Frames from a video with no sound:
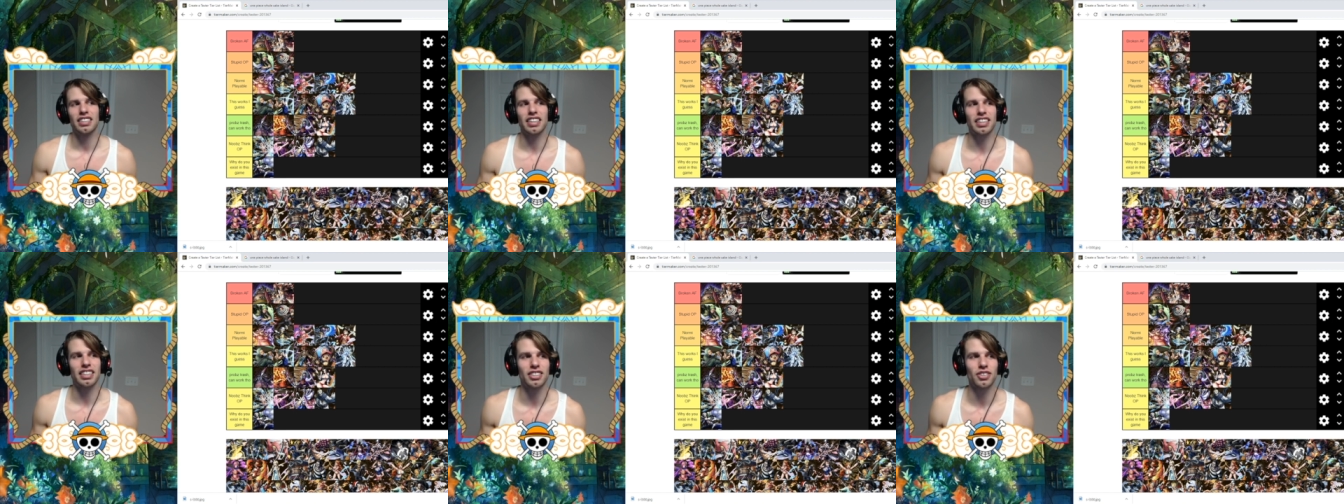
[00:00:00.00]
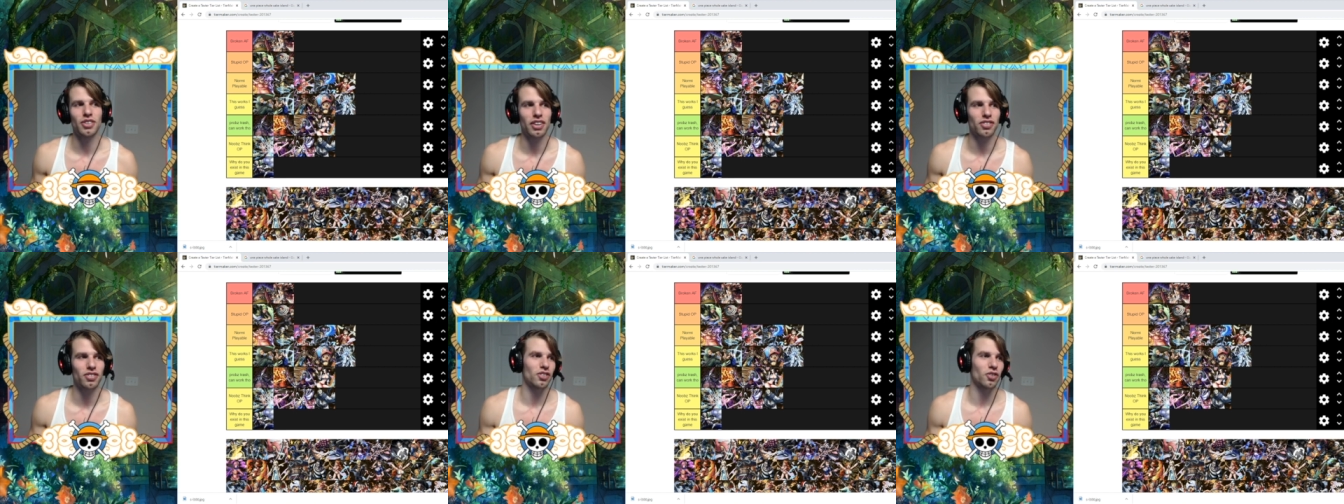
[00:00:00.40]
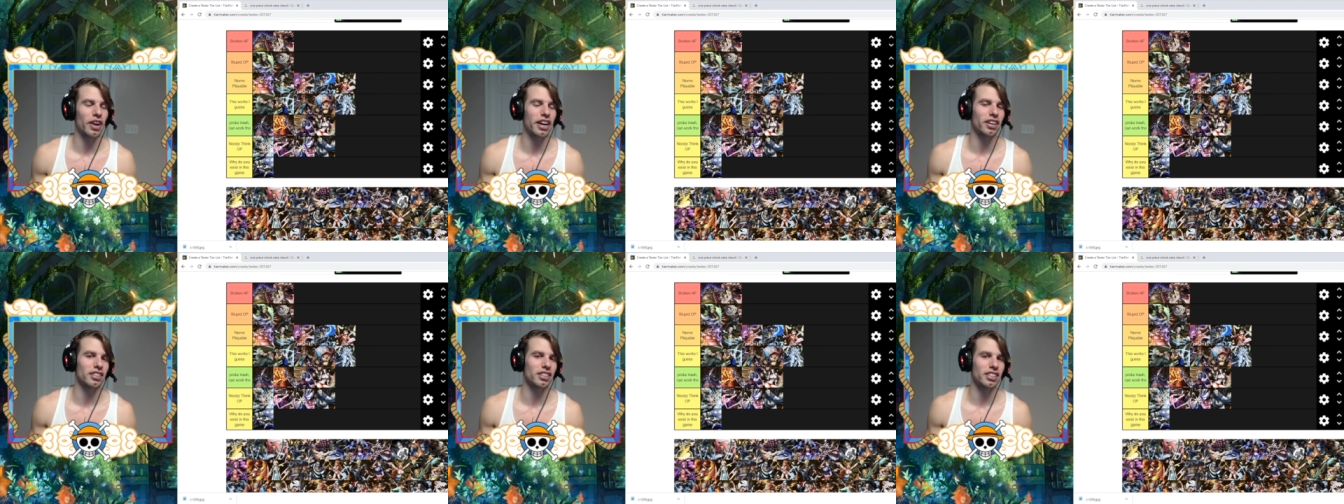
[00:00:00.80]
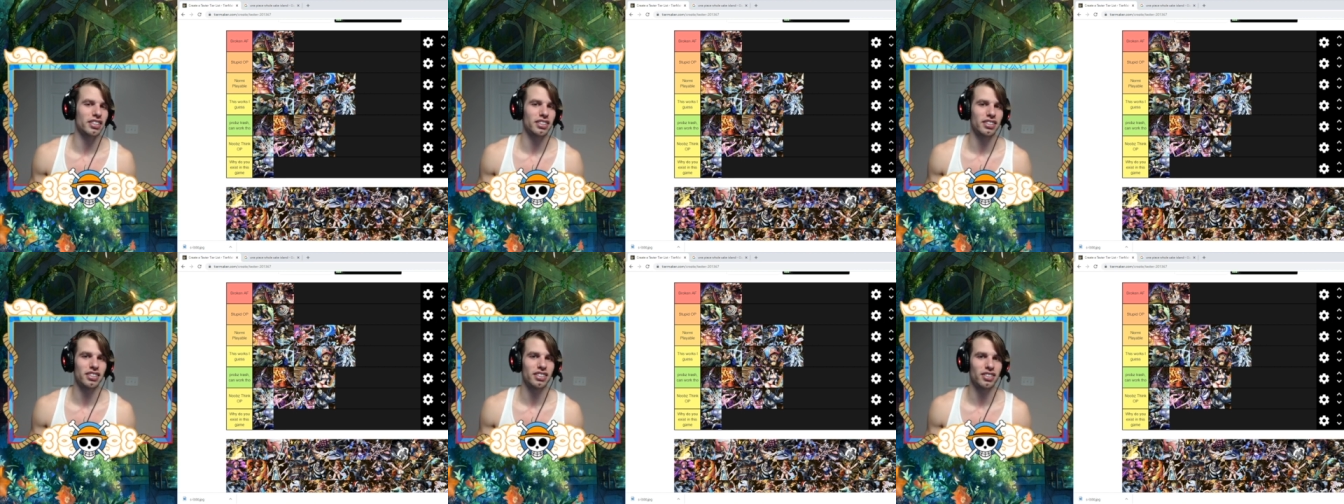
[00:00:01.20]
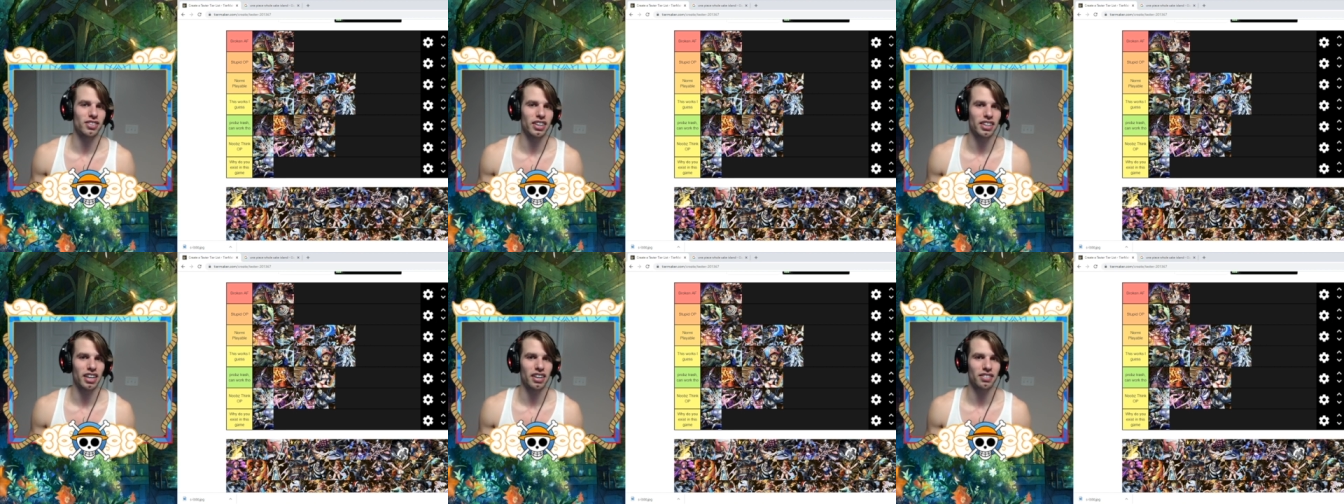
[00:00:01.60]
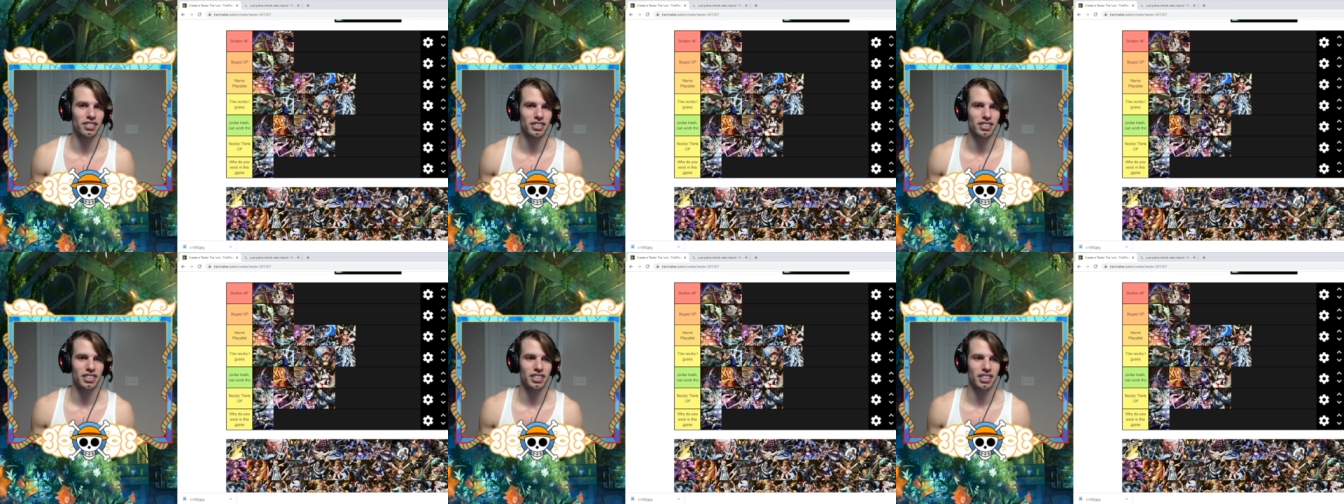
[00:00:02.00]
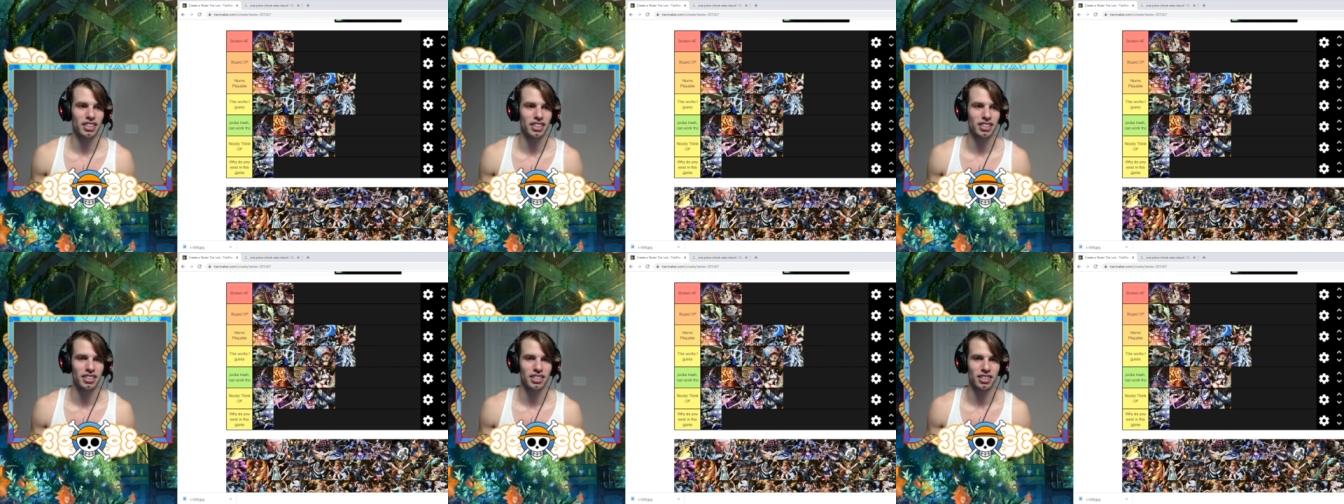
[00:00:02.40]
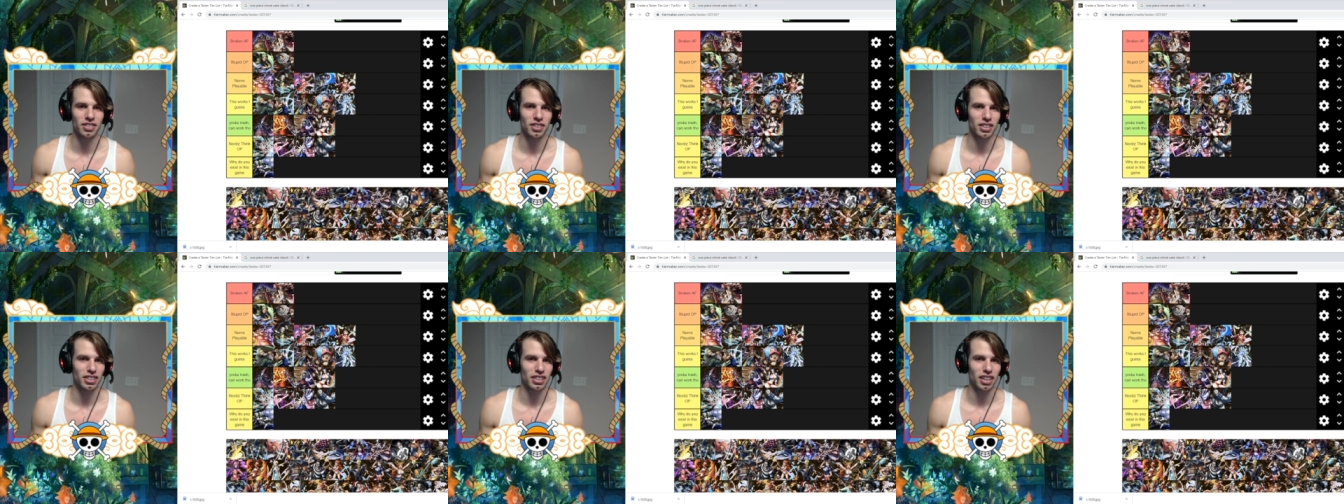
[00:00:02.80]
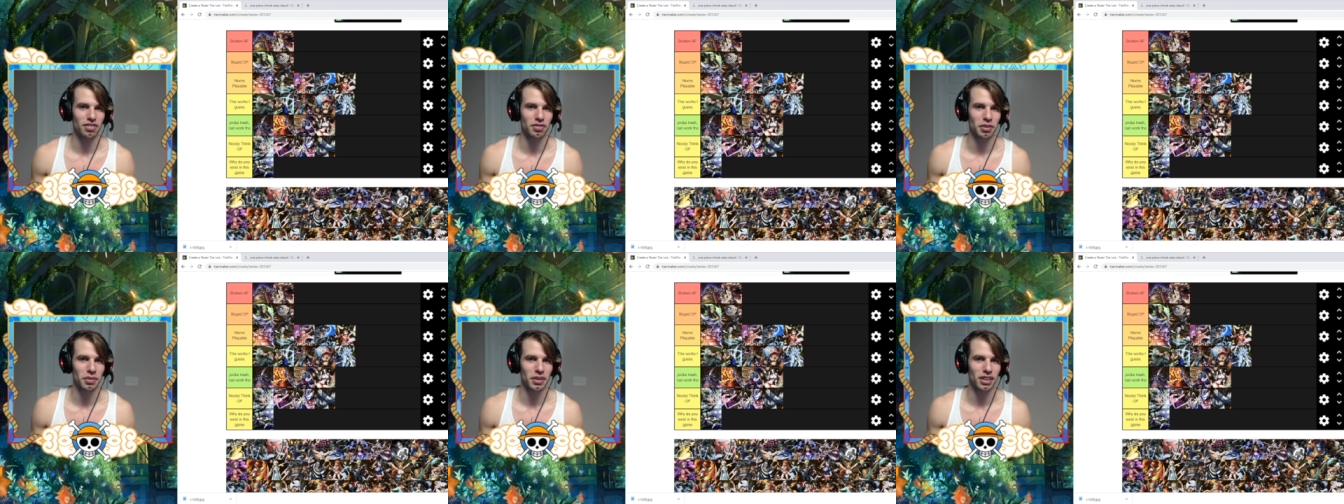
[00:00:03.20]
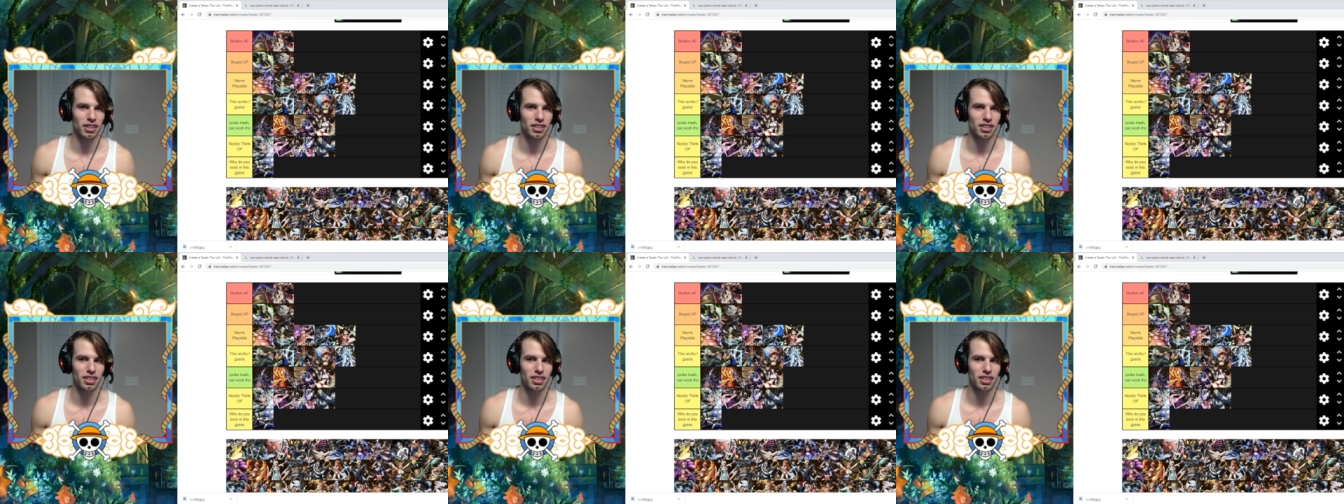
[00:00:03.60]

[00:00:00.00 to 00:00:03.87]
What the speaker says: Like, do I ever see a Kiji and does he MVP?